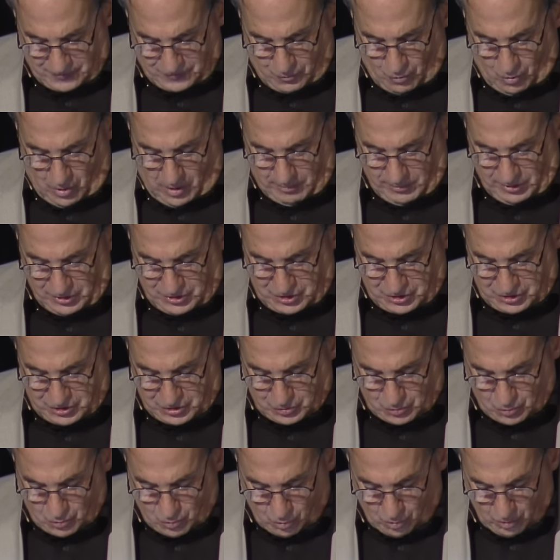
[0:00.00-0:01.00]
formal
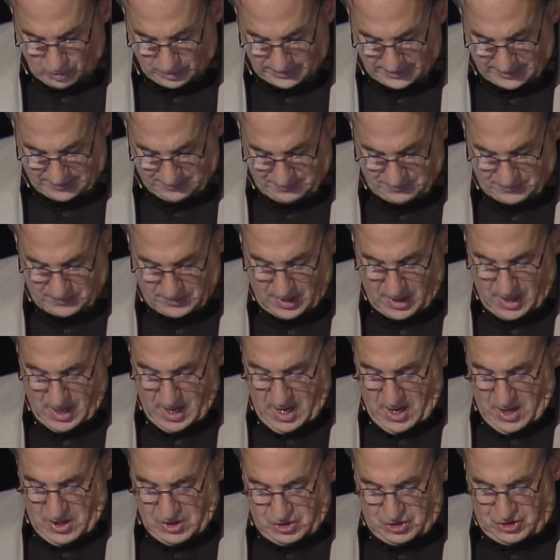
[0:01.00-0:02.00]
schooling.
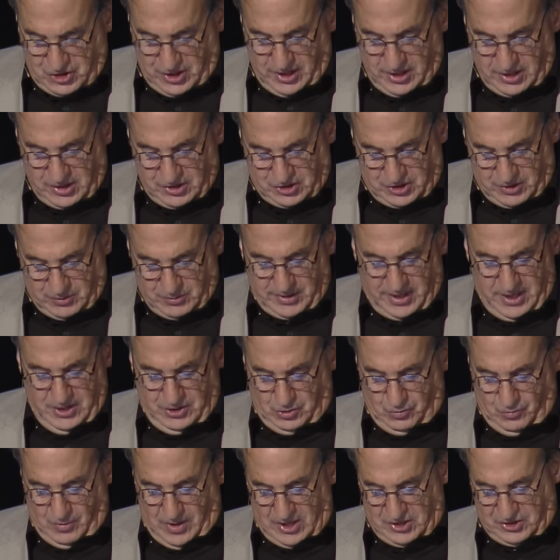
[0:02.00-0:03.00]
She was
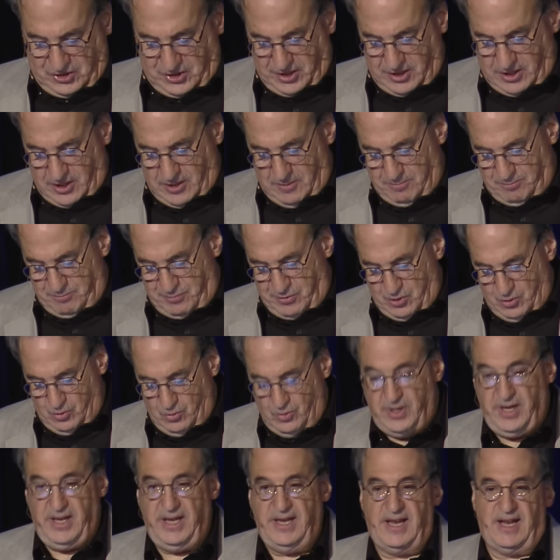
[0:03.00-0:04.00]
interested in
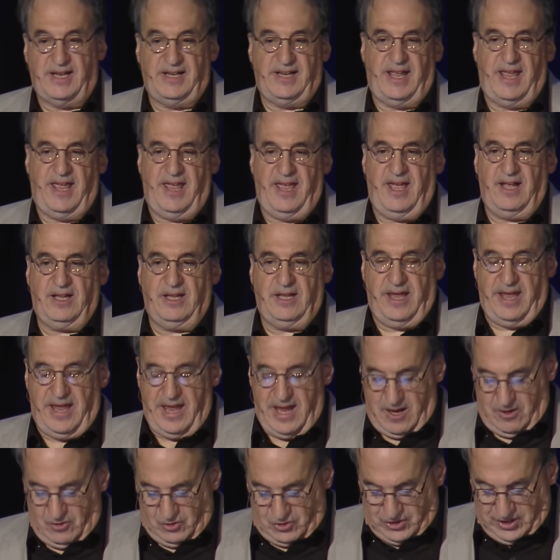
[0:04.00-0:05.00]
beauty and hair
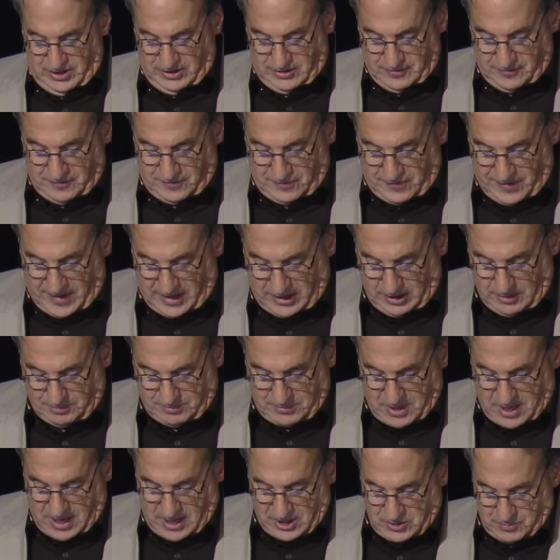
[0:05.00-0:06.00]
care. She
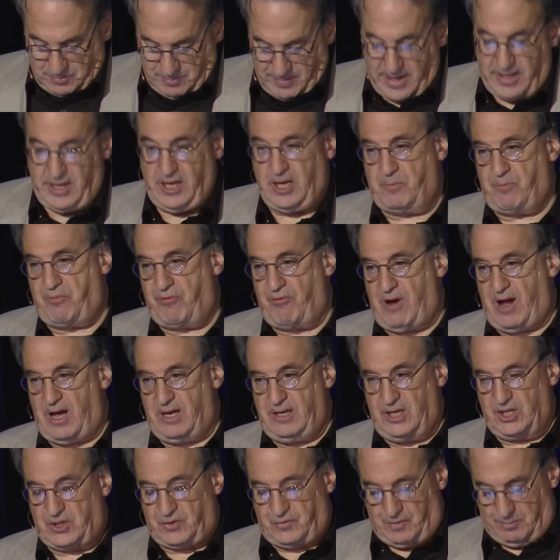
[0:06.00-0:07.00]
developed cosmetic
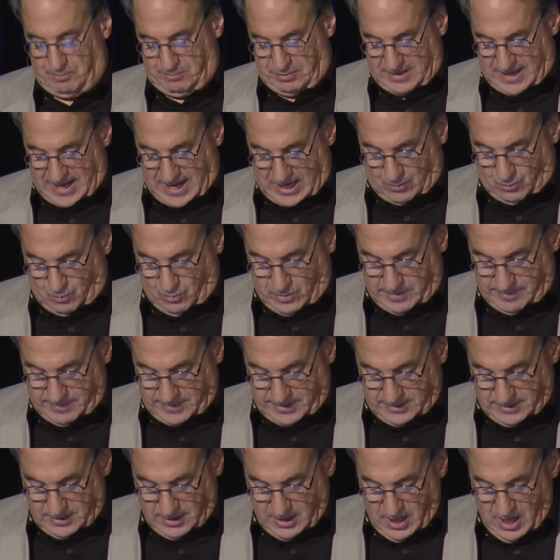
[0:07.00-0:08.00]
products for black
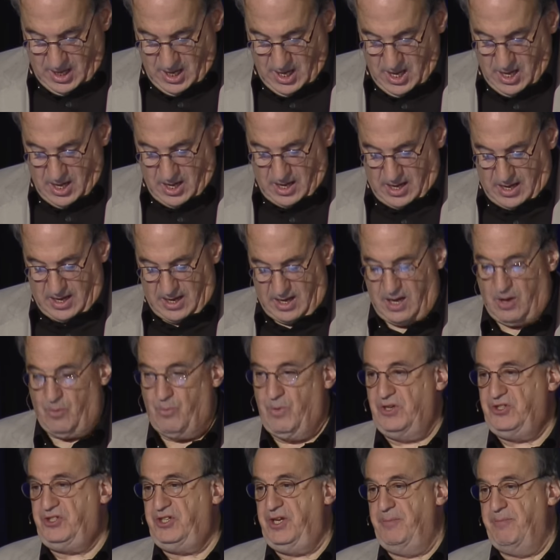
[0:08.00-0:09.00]
women.
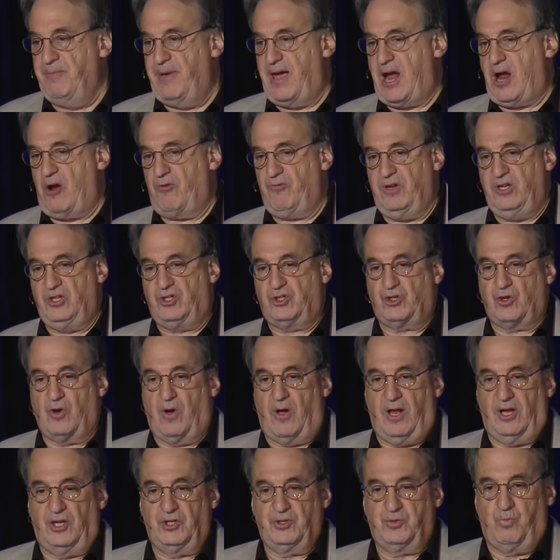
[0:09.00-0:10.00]
When she married
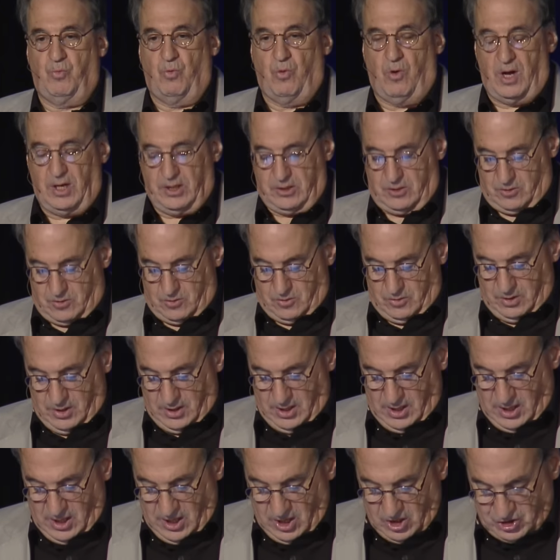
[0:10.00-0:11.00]
Charles Walker,
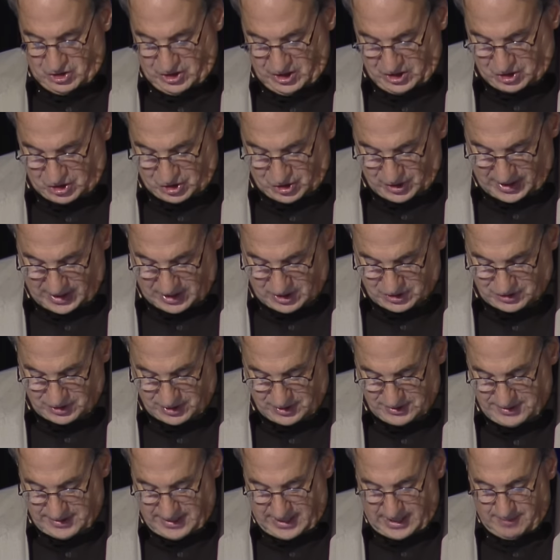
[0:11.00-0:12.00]
she changed
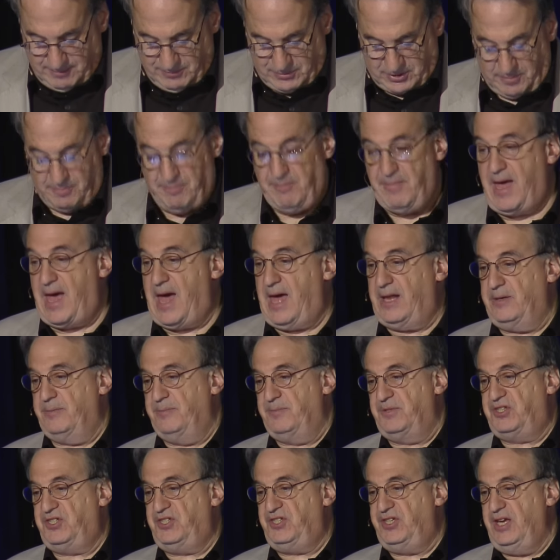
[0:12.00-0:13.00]
her name to
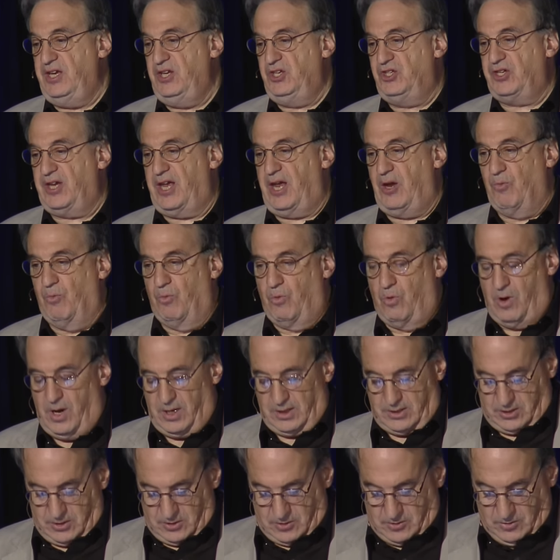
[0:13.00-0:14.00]
Madam C.J.
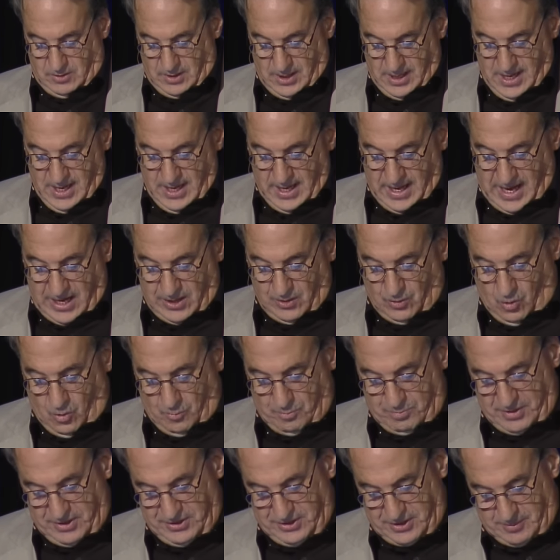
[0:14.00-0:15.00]
Walker and
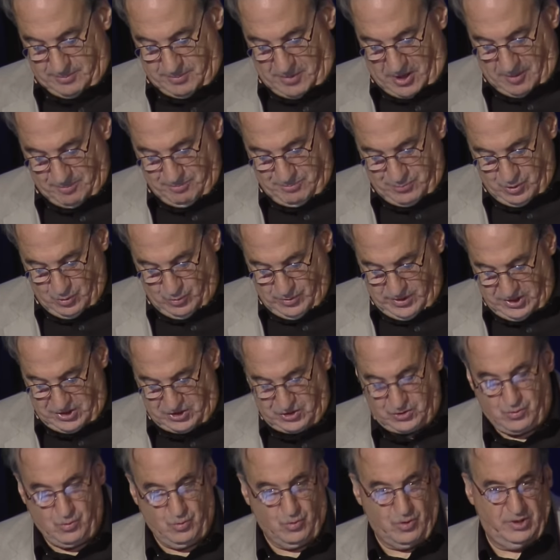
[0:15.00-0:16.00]
opened a beauty
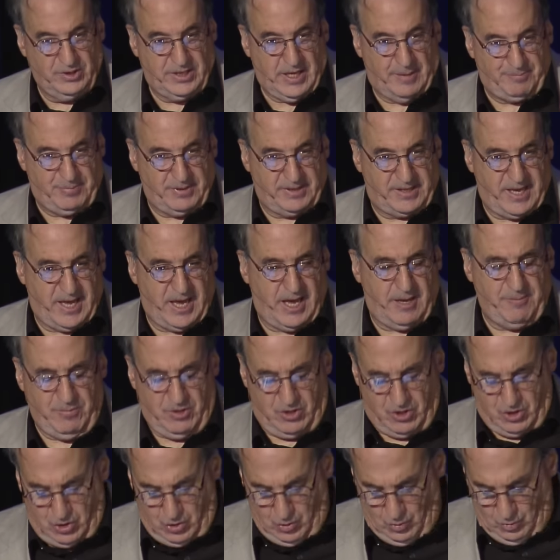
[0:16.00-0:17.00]
school that became
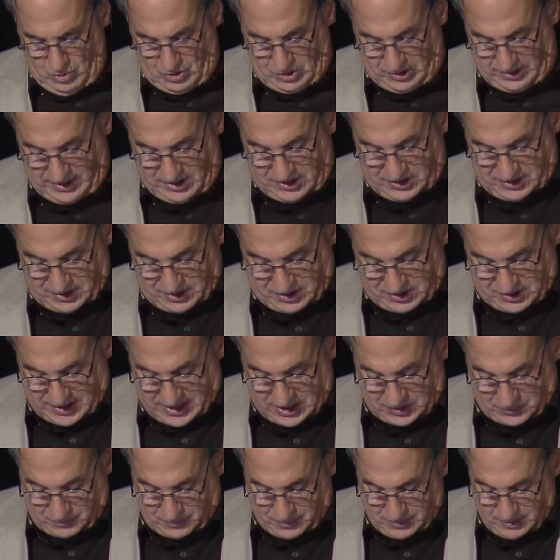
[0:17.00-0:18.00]
hugely
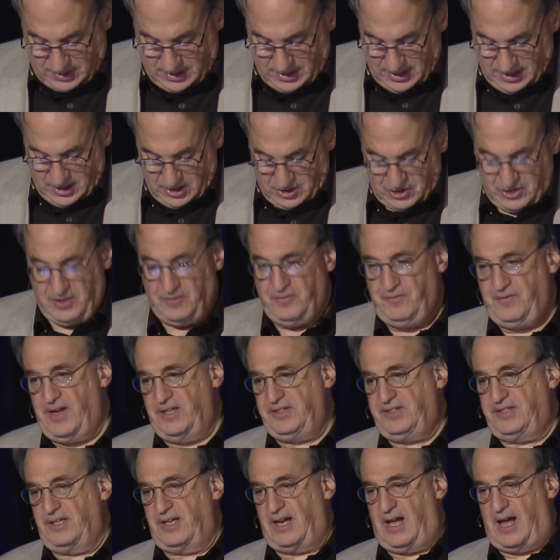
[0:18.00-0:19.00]
successful. She
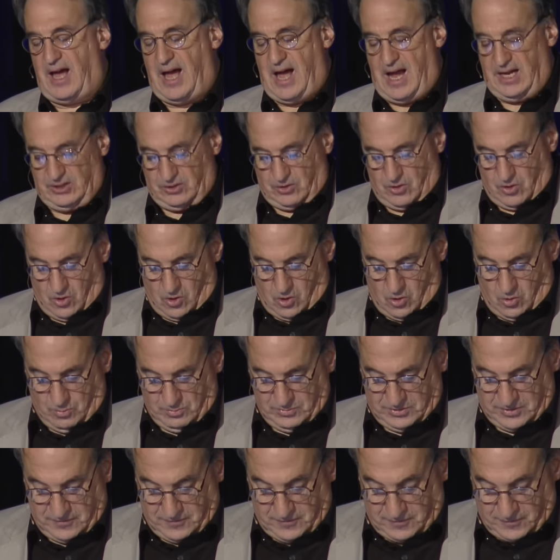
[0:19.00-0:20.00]
invented a hot
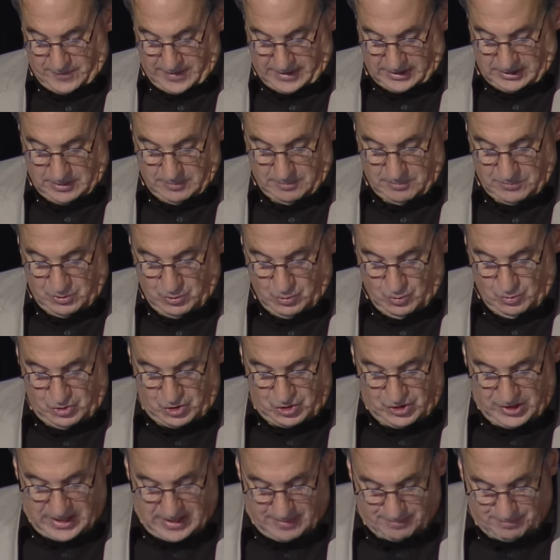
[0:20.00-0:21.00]
comb, developed new
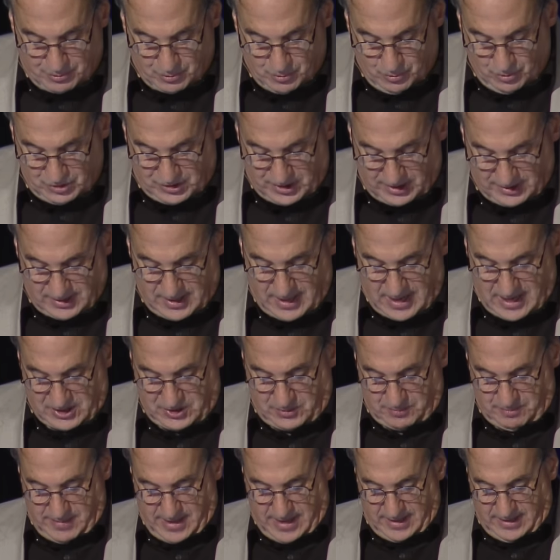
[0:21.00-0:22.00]
shampoos and
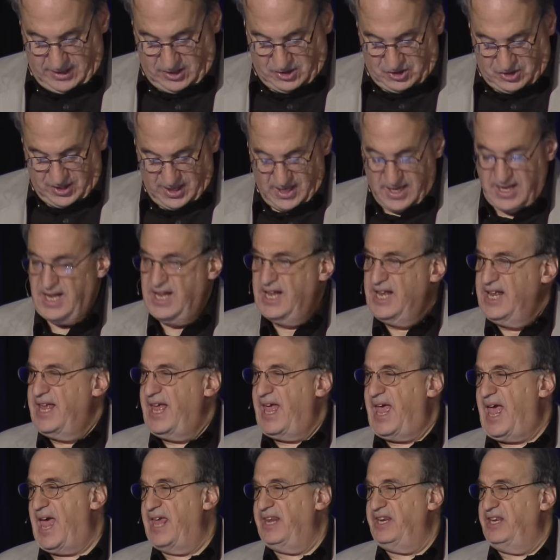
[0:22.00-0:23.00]
cosmetics,
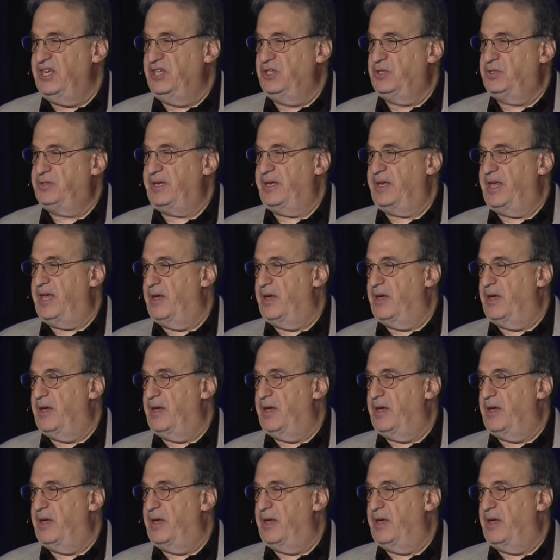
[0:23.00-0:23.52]
and is